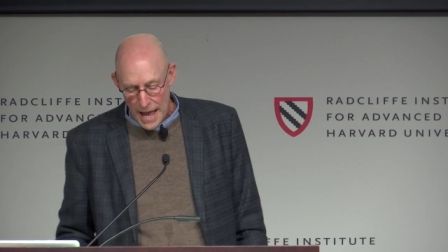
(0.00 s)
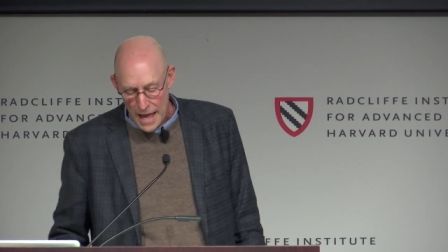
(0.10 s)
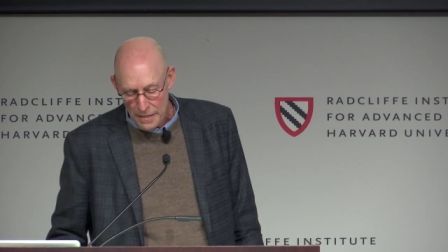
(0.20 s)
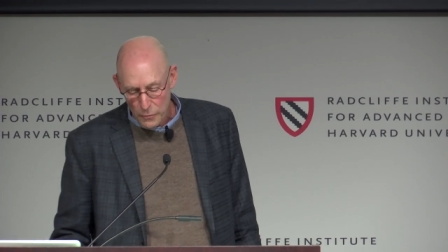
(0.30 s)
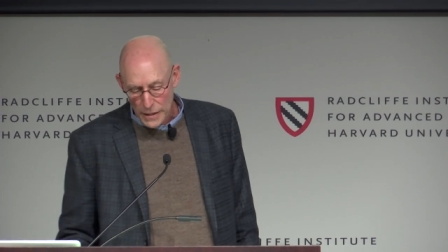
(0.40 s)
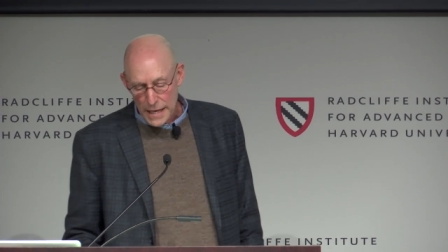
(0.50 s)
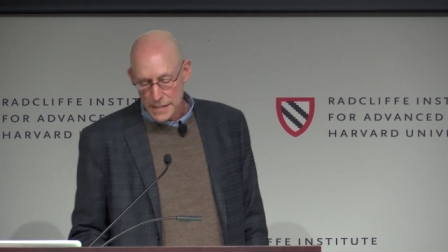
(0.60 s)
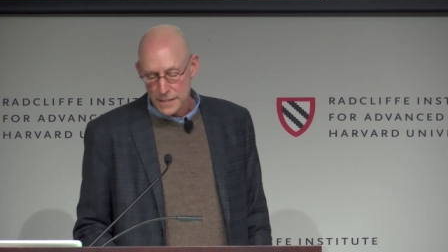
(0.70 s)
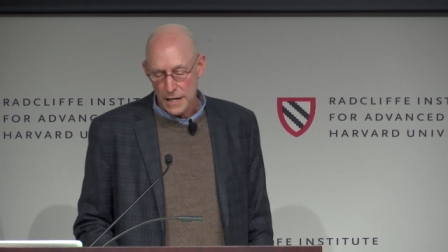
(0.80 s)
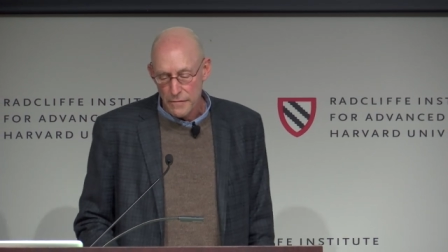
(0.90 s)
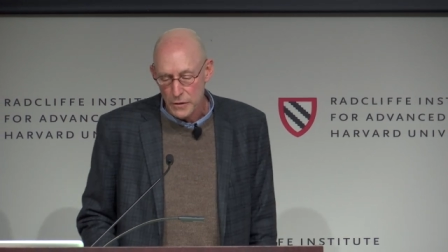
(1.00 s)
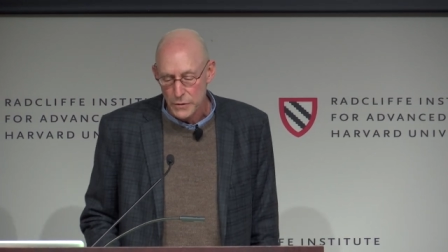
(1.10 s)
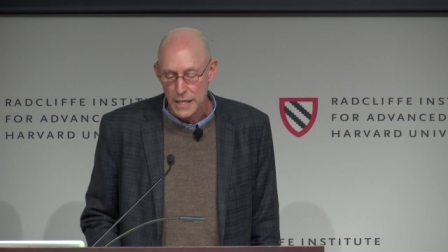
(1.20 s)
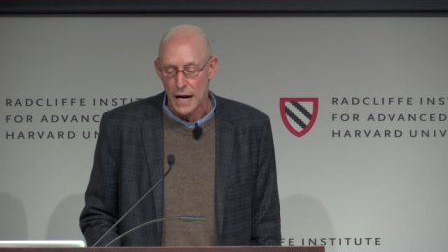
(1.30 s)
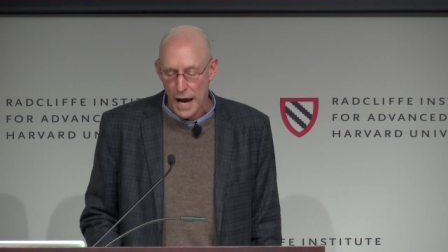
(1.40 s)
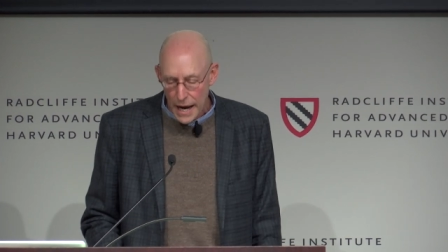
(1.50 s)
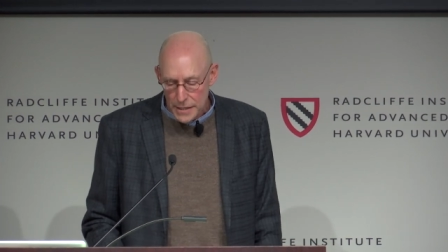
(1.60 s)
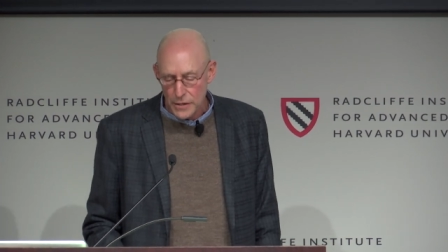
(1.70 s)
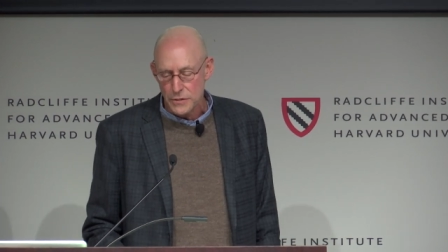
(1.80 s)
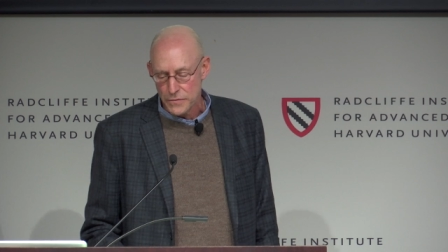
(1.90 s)
and what they discovered was that a high
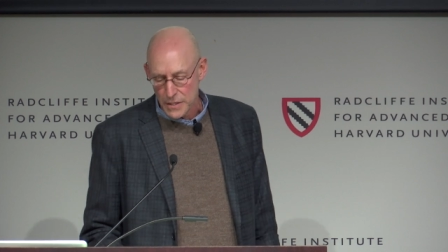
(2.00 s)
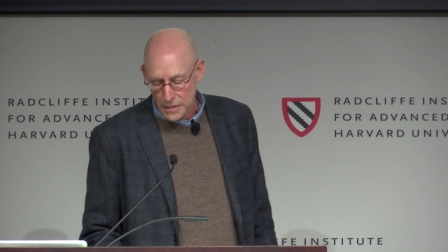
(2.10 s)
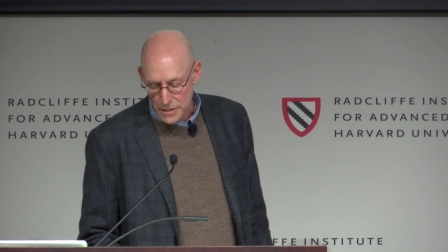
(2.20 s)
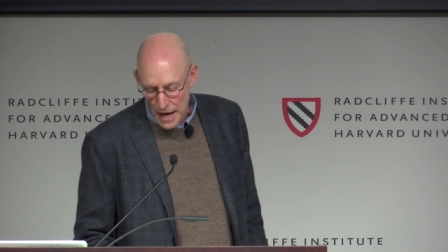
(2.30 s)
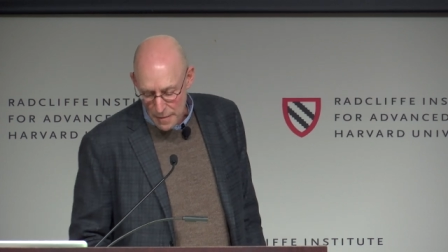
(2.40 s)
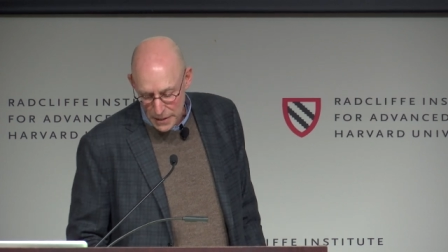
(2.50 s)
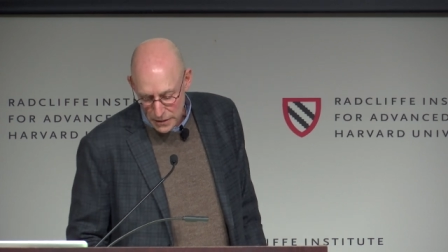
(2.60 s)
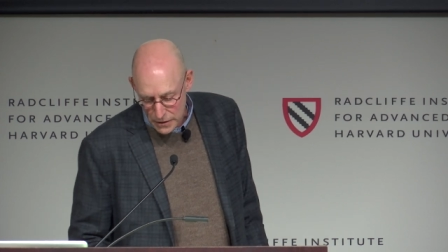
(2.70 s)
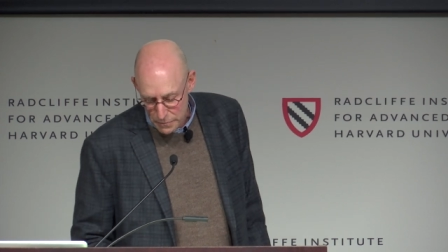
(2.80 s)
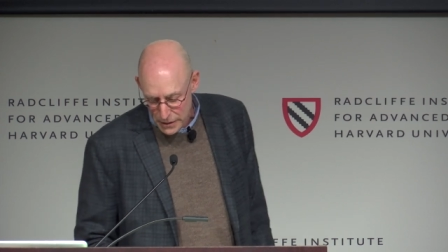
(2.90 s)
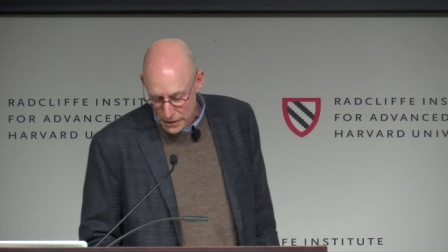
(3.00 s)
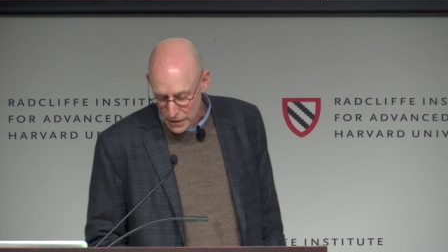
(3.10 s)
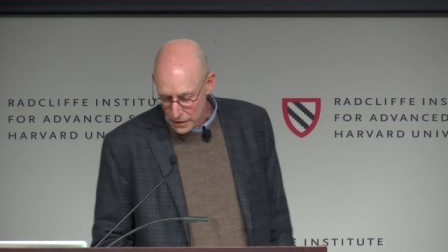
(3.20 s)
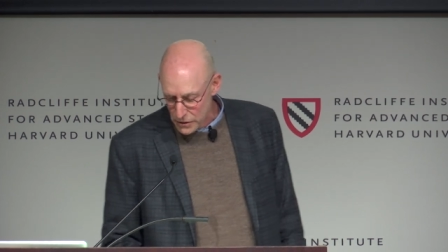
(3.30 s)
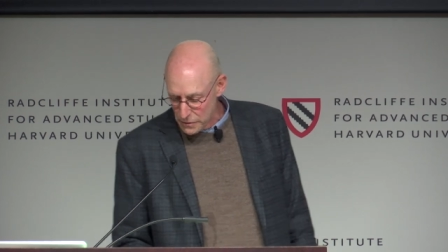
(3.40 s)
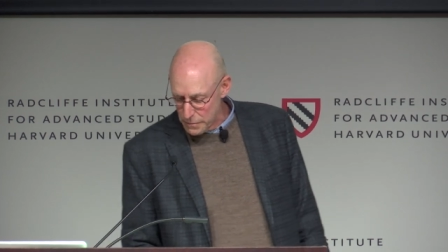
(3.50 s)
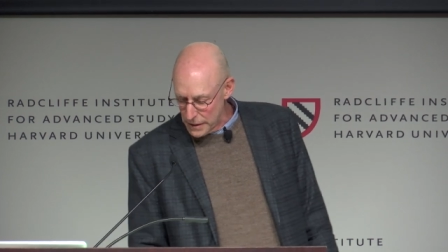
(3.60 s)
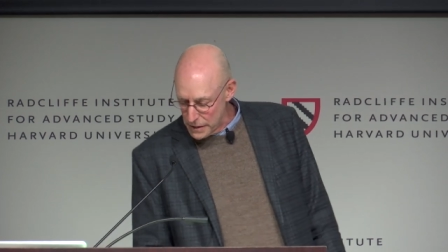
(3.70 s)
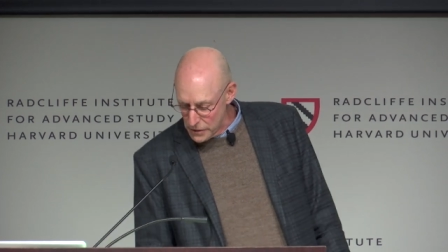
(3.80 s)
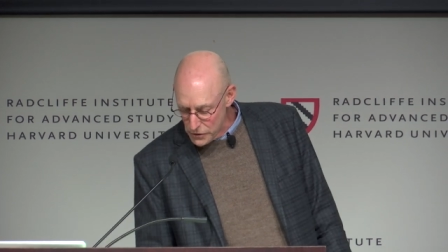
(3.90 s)
dose of psilocybin could be, could be
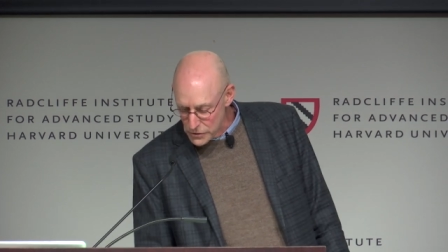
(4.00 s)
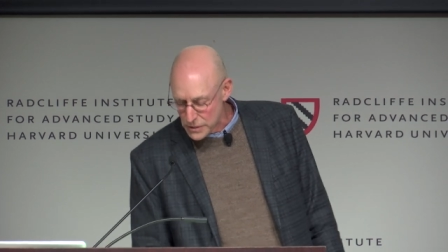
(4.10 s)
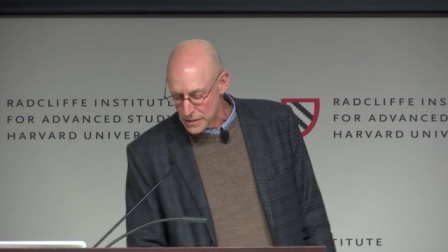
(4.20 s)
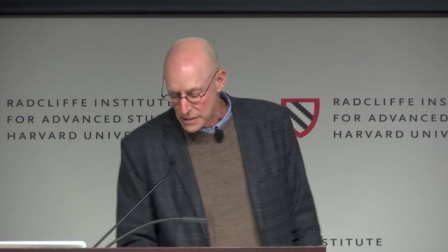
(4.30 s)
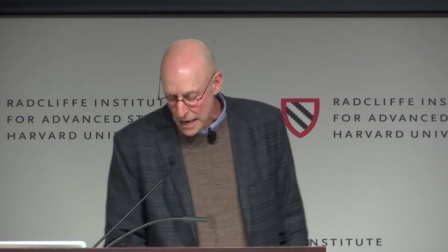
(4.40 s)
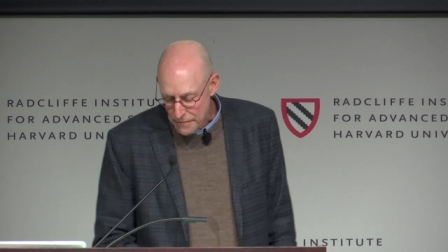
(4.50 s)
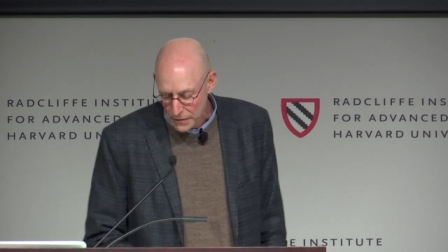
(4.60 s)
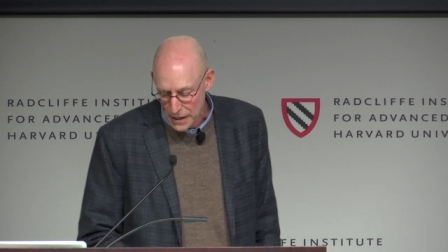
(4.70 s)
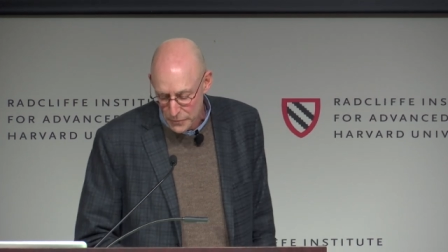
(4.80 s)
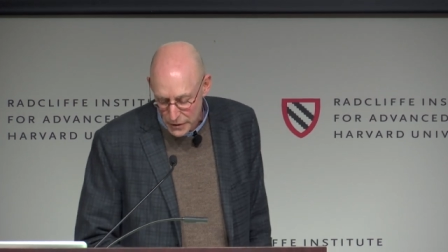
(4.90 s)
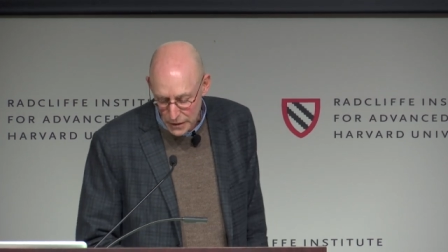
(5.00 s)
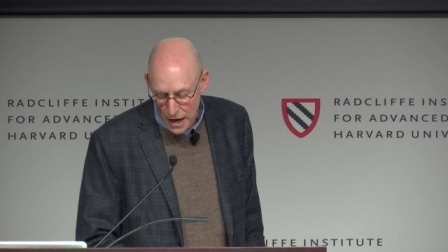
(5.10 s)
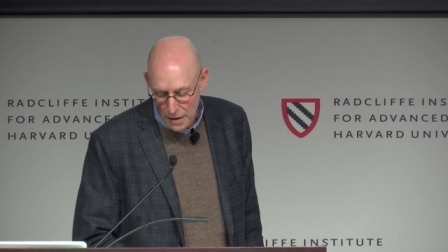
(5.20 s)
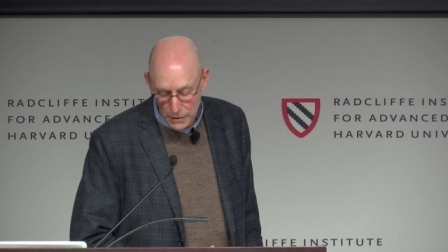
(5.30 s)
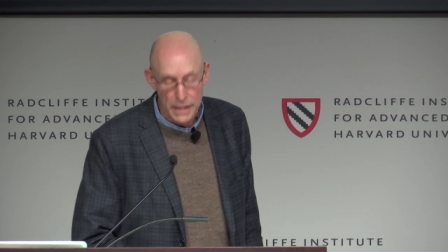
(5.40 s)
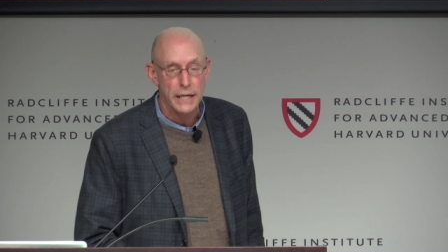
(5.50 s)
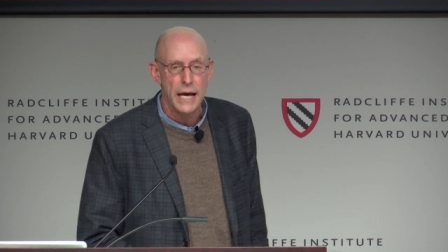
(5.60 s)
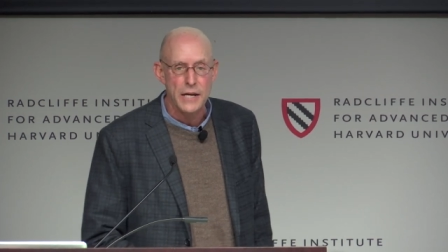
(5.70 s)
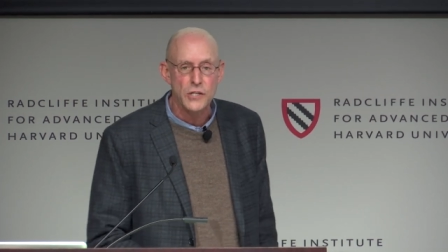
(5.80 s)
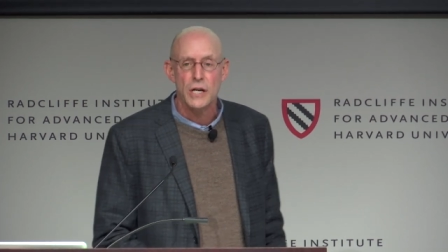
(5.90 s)
used to safely and reliably
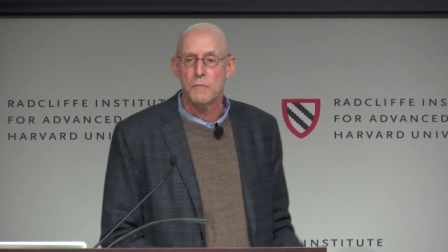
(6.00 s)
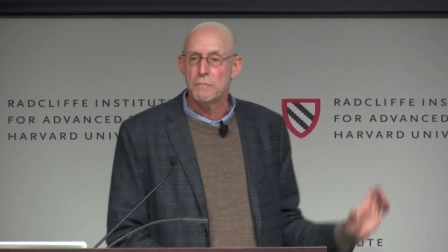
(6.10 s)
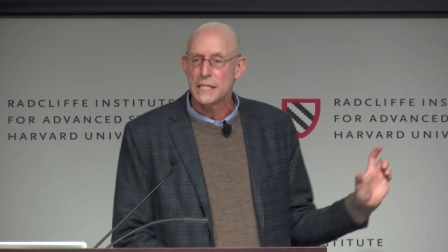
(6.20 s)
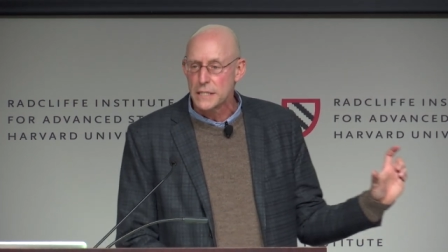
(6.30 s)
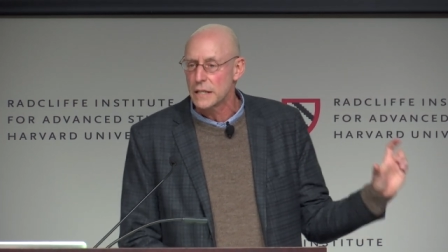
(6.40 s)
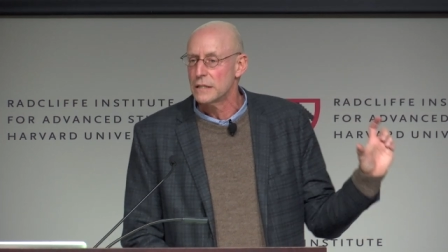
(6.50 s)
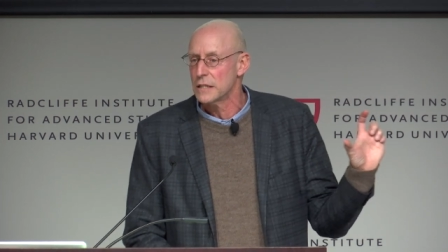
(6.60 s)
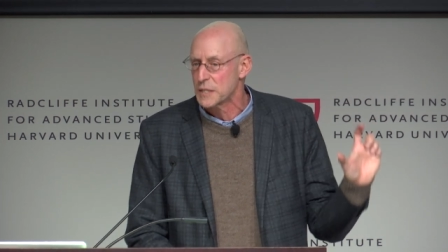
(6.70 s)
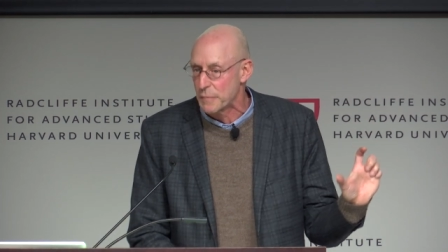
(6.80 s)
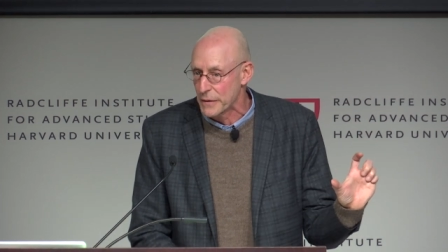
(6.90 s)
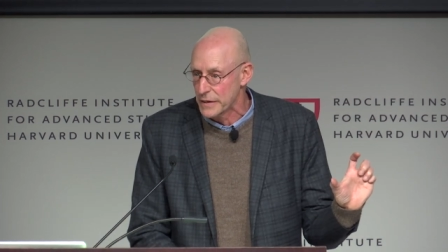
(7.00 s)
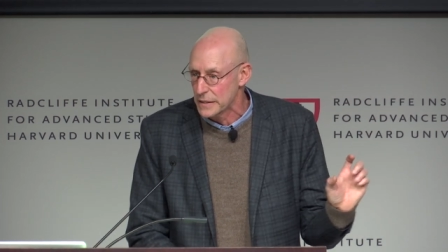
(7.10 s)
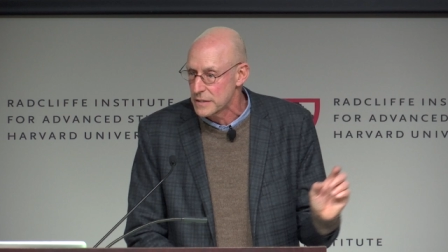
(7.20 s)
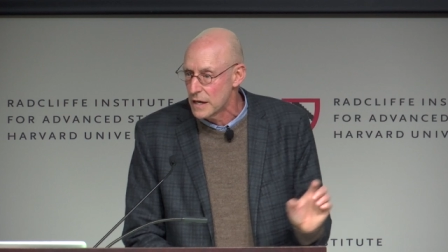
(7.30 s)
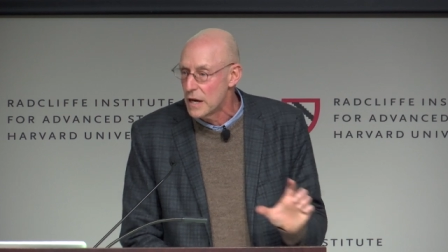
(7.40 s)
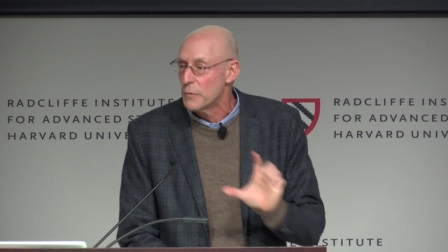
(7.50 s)
occasion a mystical experience,